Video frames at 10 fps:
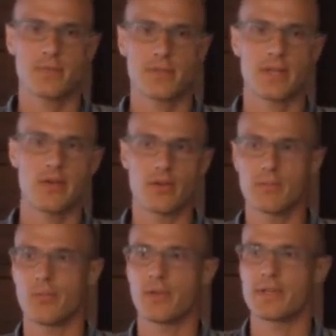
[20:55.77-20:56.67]
but they
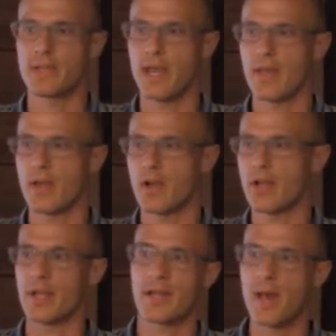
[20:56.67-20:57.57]
couldn't put it together
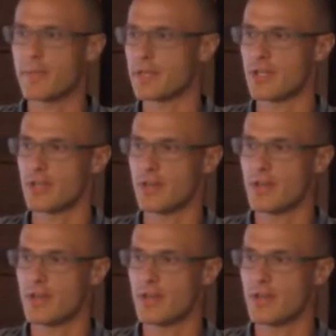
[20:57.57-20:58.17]
in competition.